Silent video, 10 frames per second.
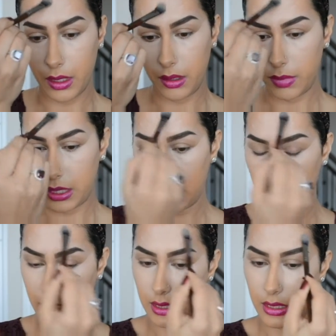
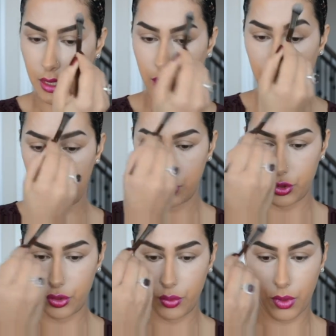because I
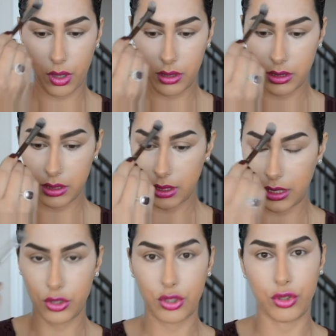do want
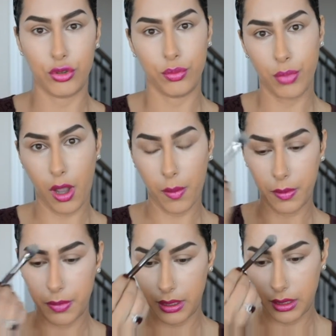it to pop a
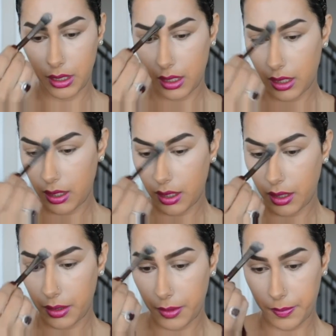bit.
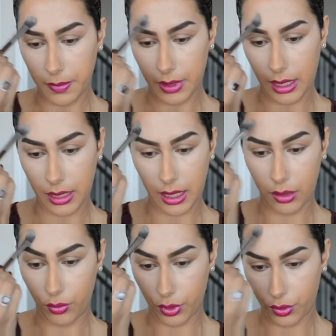And
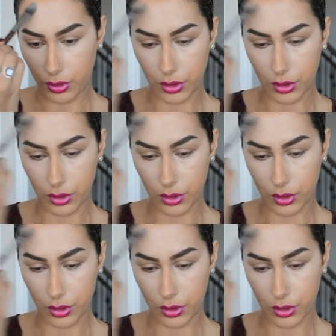then we're going to